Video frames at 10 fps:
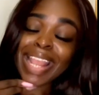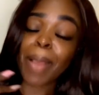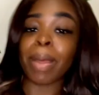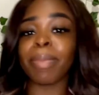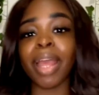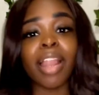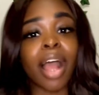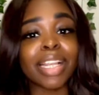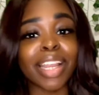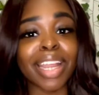I'm not a
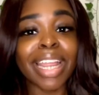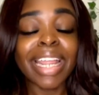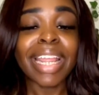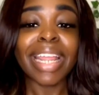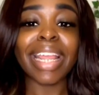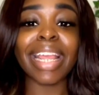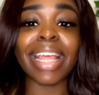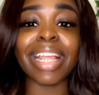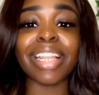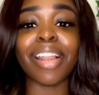doctor,
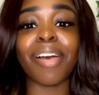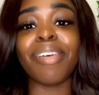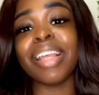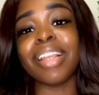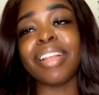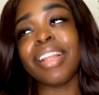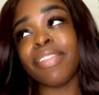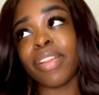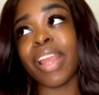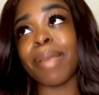and, you know, and even
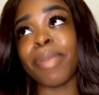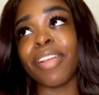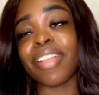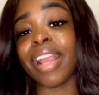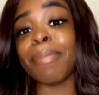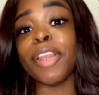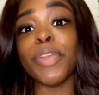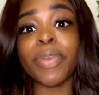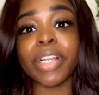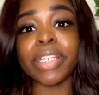though I am a nurse, I am a new
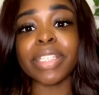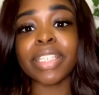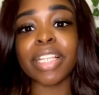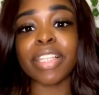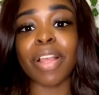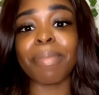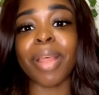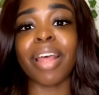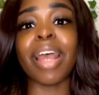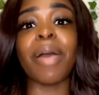nurse, so I'm
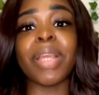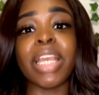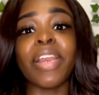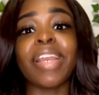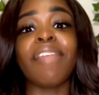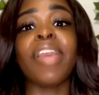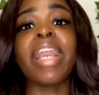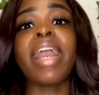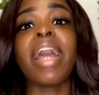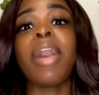not out here
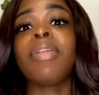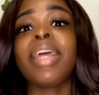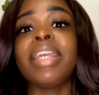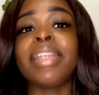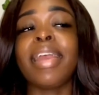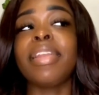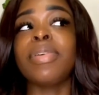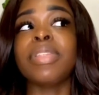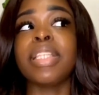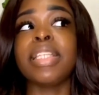giving out like
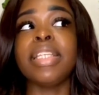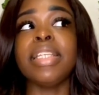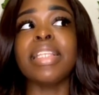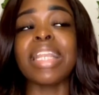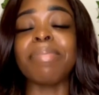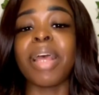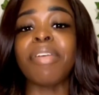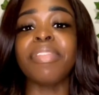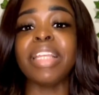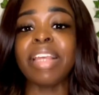diagnoses, and I'm not
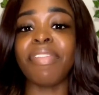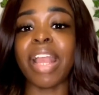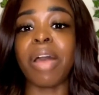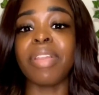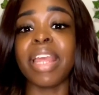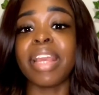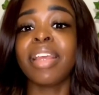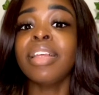really giving out like